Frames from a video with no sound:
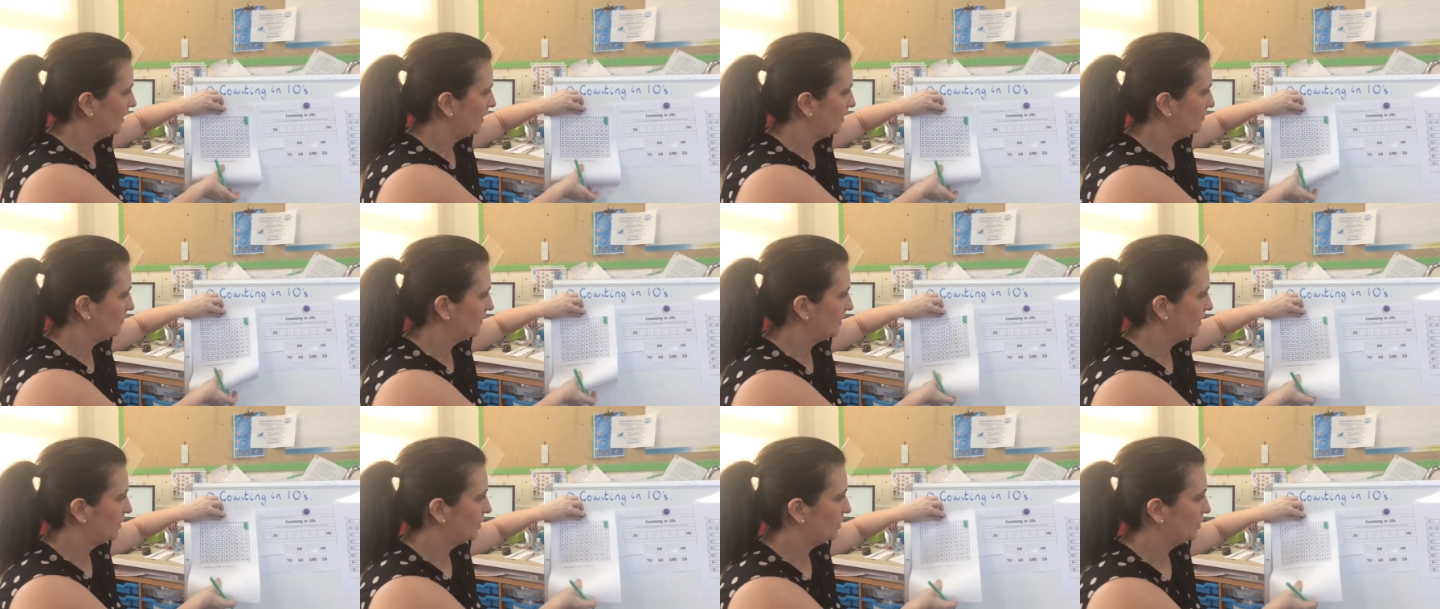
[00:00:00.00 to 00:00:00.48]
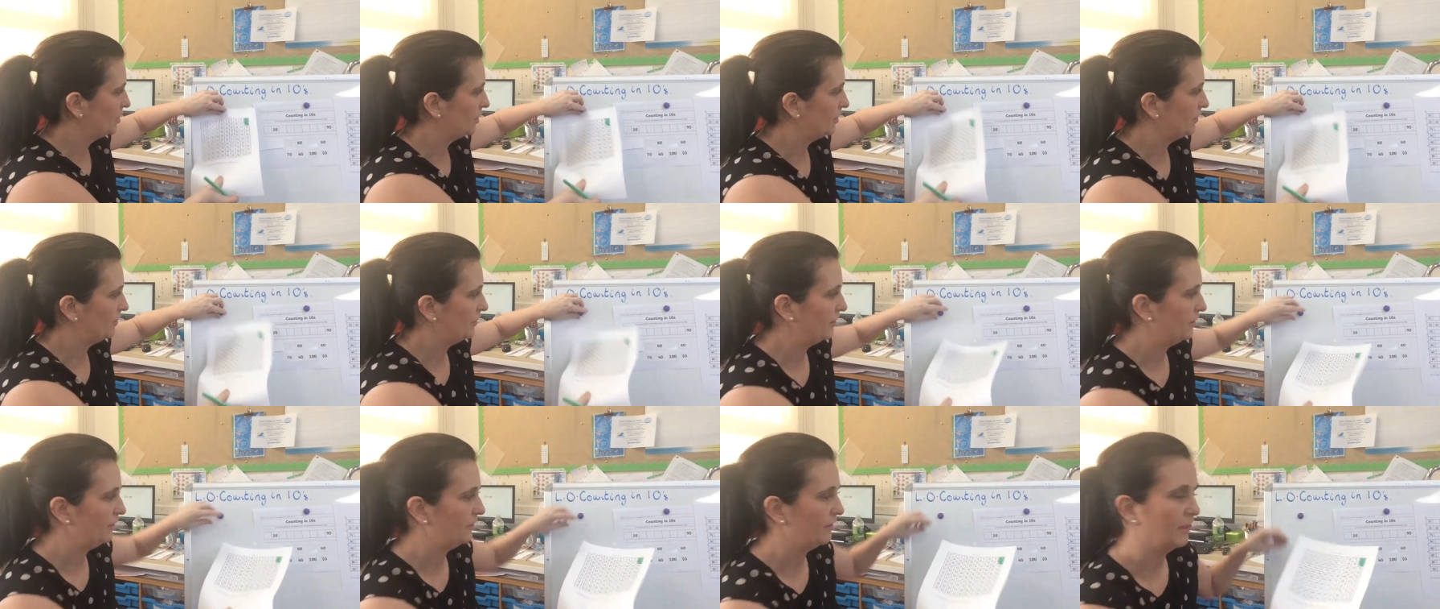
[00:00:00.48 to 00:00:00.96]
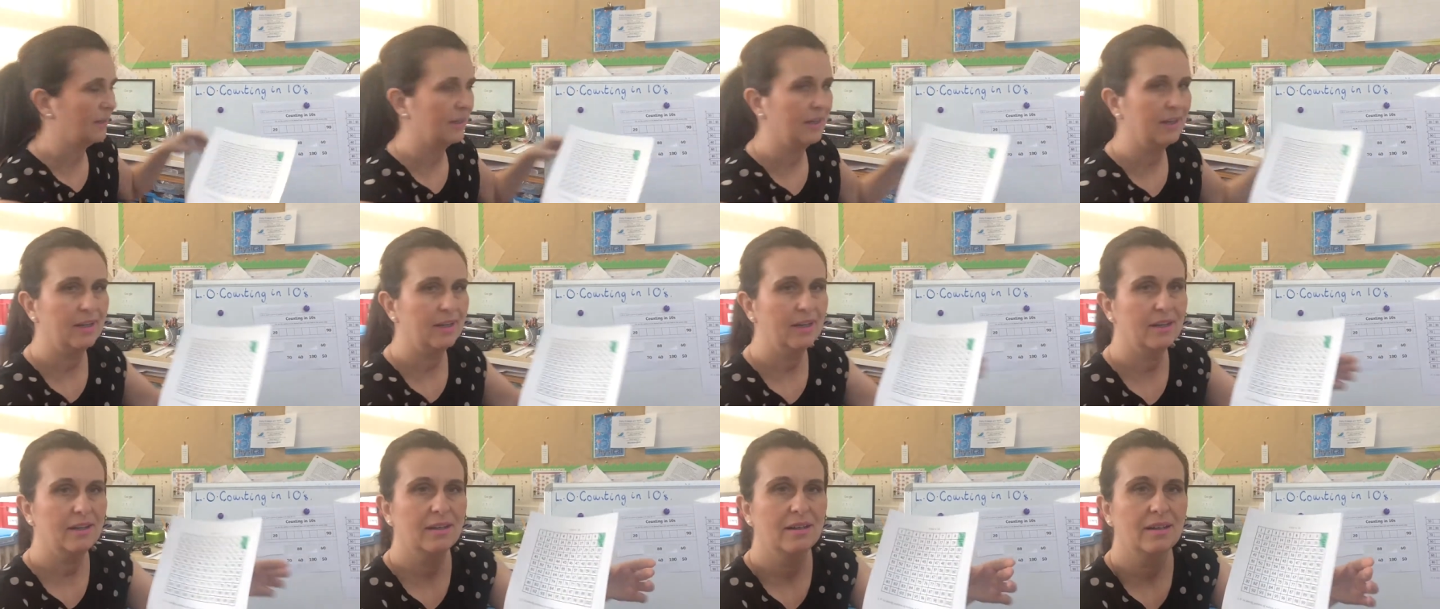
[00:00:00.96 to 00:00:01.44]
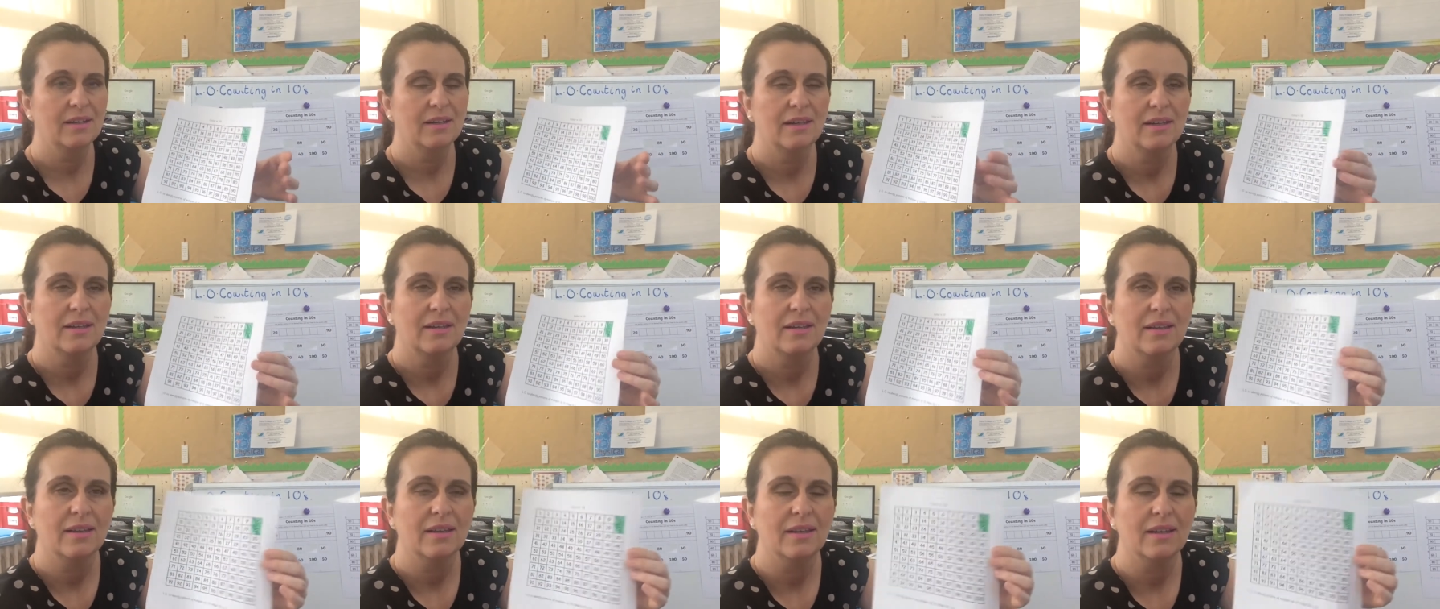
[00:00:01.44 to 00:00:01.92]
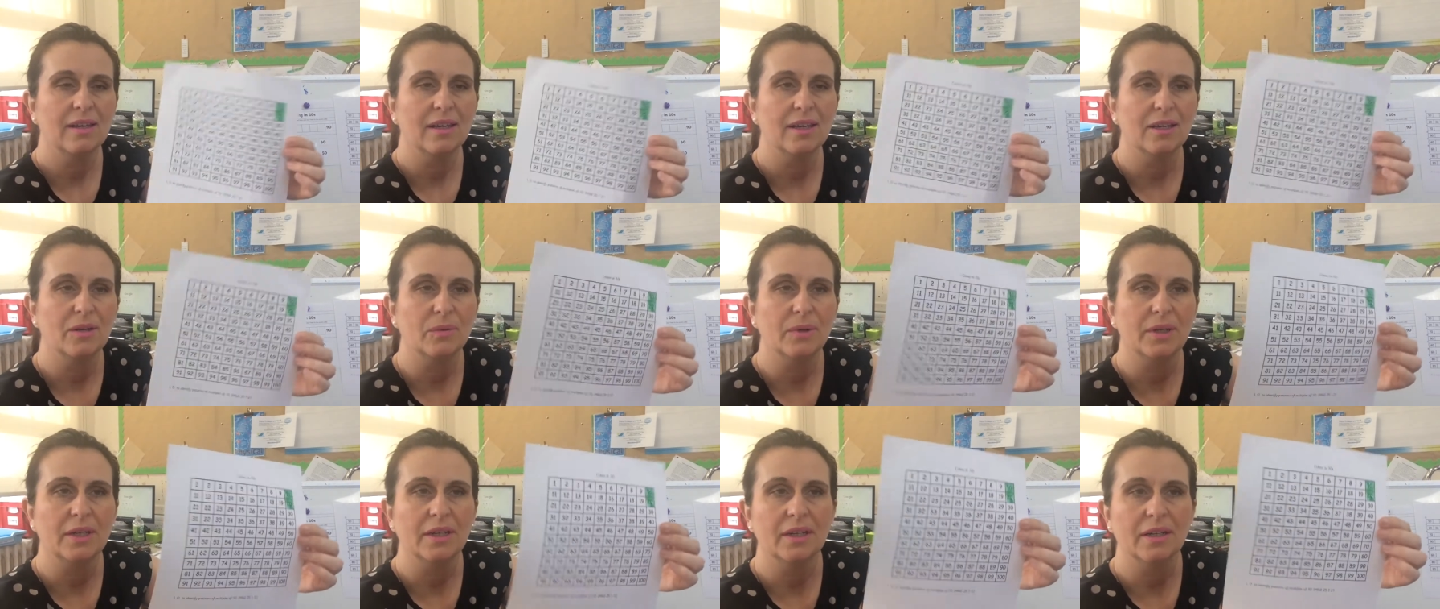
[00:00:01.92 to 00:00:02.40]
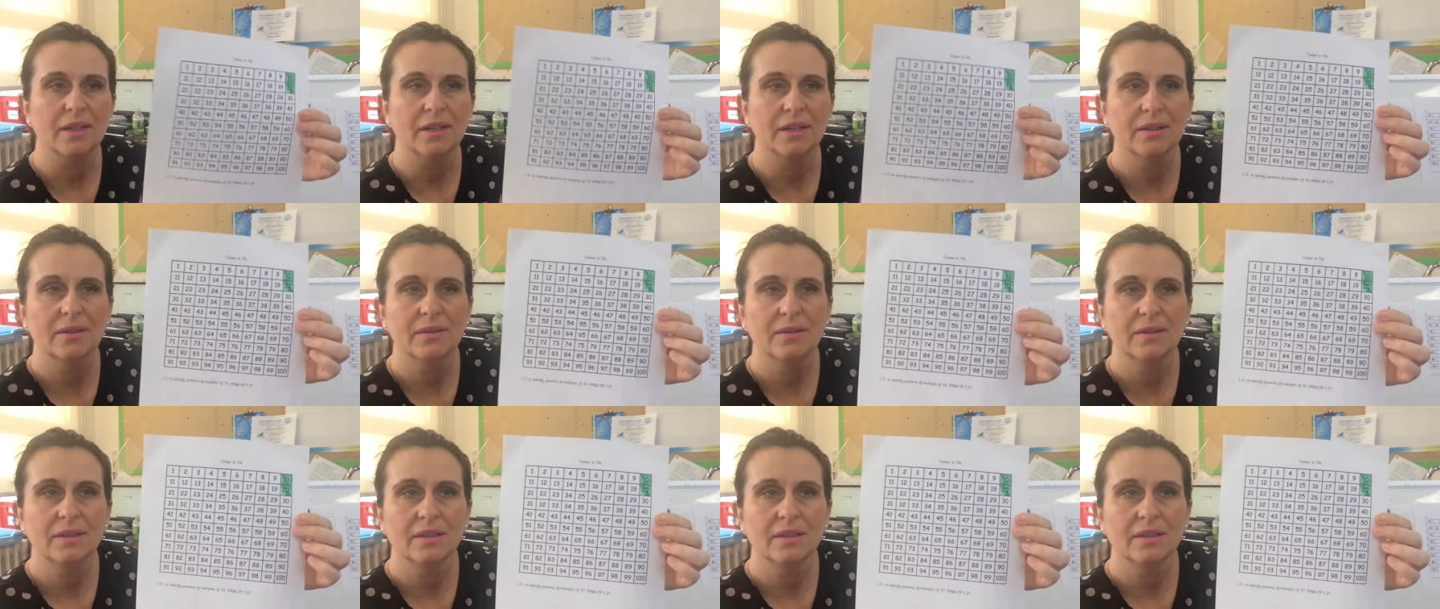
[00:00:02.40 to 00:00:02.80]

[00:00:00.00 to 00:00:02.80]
Let me show you there. There we go.